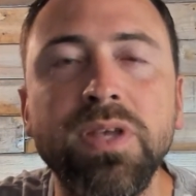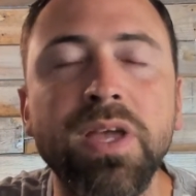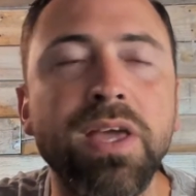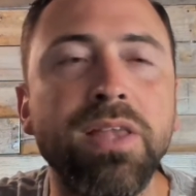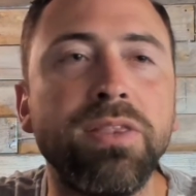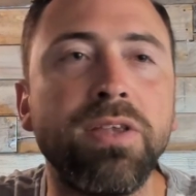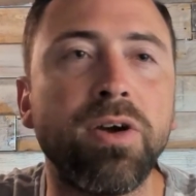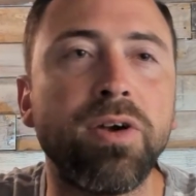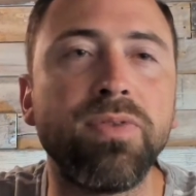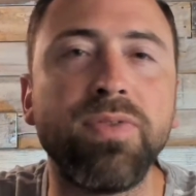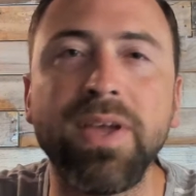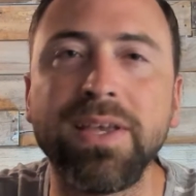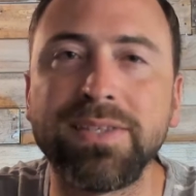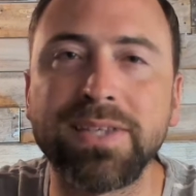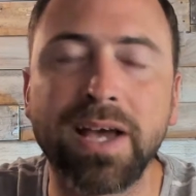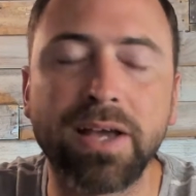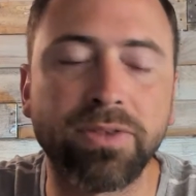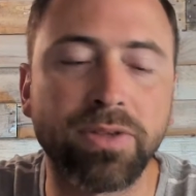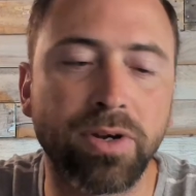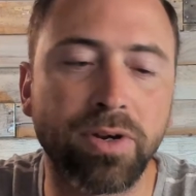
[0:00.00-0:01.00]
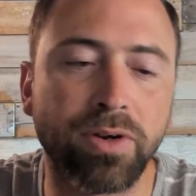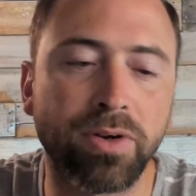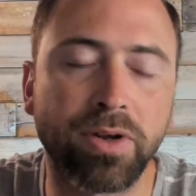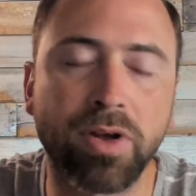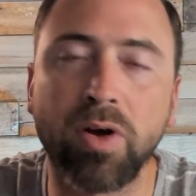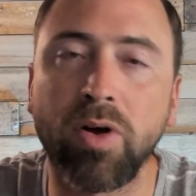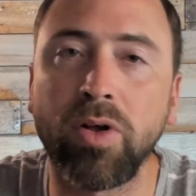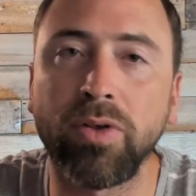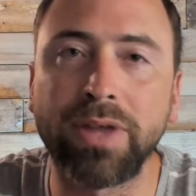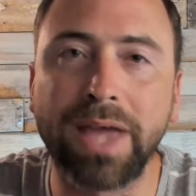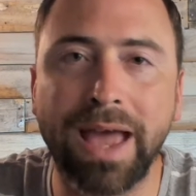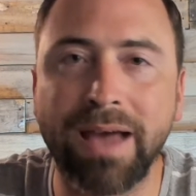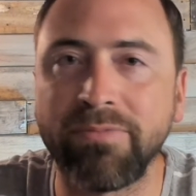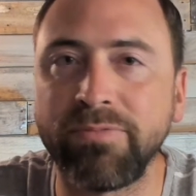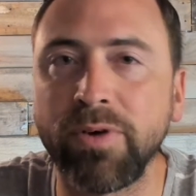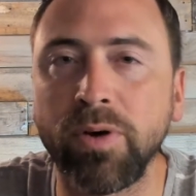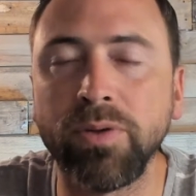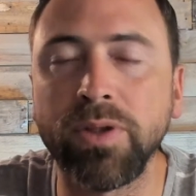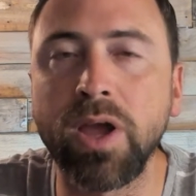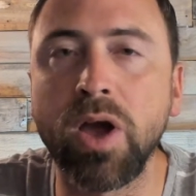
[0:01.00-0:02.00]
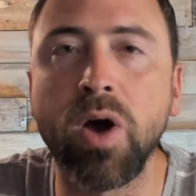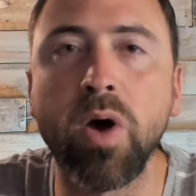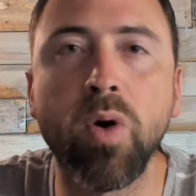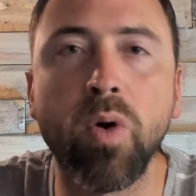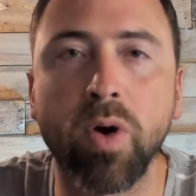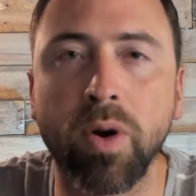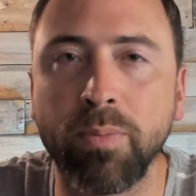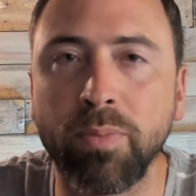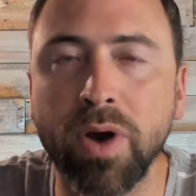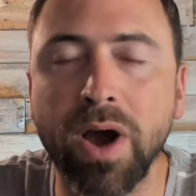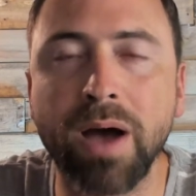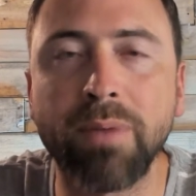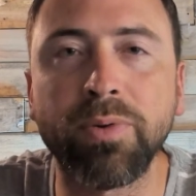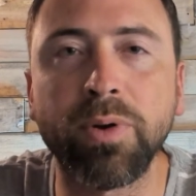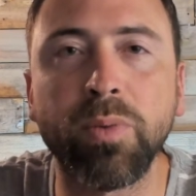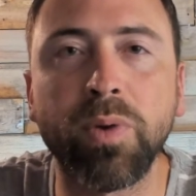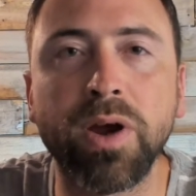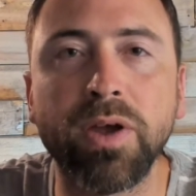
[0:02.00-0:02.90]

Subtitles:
there are things out there called AppFolio or Propertyware.